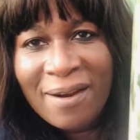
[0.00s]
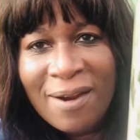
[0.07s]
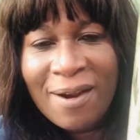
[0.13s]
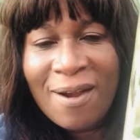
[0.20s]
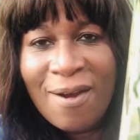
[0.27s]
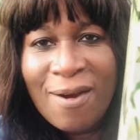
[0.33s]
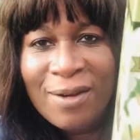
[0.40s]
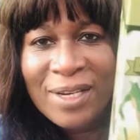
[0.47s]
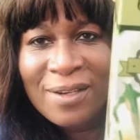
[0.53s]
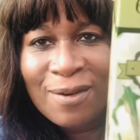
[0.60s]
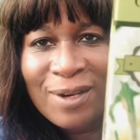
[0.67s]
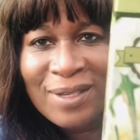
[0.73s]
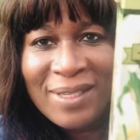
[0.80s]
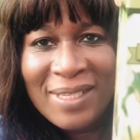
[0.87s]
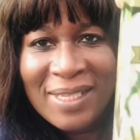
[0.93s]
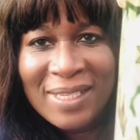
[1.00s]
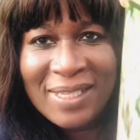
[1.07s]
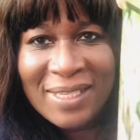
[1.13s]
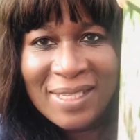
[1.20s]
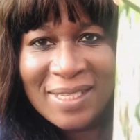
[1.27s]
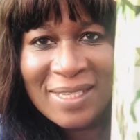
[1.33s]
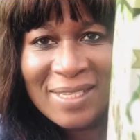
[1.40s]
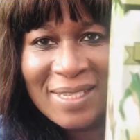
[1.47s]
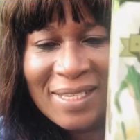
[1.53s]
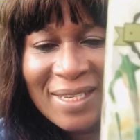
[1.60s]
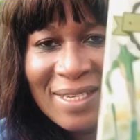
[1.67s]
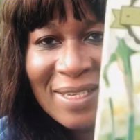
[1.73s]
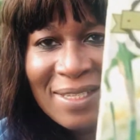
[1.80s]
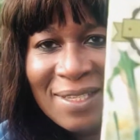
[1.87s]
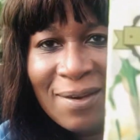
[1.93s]
are called a narcissus.
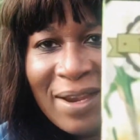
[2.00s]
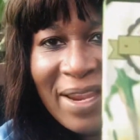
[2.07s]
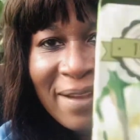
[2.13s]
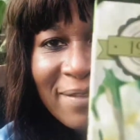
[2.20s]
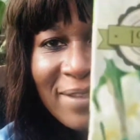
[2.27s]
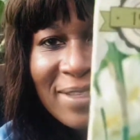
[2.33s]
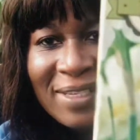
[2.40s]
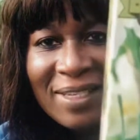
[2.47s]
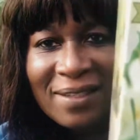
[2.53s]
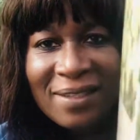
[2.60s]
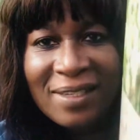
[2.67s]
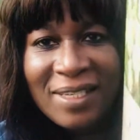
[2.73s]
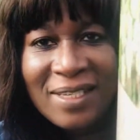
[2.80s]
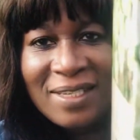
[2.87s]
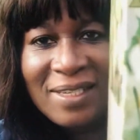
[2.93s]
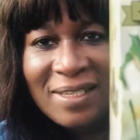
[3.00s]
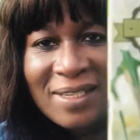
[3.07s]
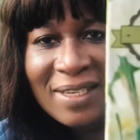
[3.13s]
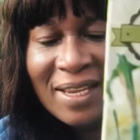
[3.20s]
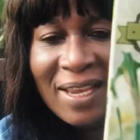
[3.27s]
So I have six of these.